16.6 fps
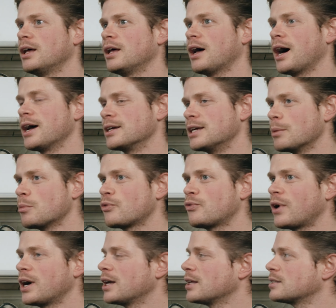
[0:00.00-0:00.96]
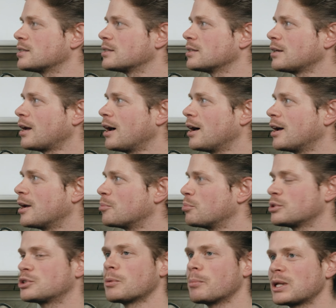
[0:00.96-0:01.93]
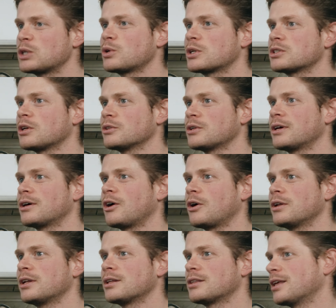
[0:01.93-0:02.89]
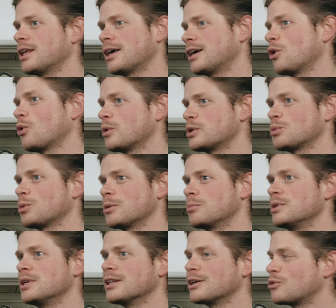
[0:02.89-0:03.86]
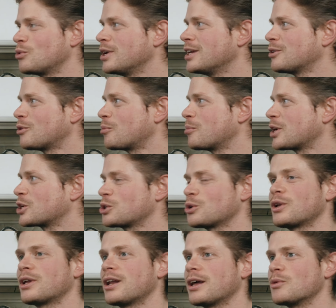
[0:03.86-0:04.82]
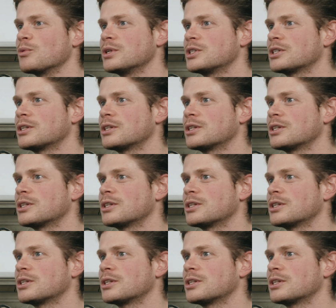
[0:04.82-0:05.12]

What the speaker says: I gamify it. I put some metrics on it, and I always want to be in the green or make sure that I reach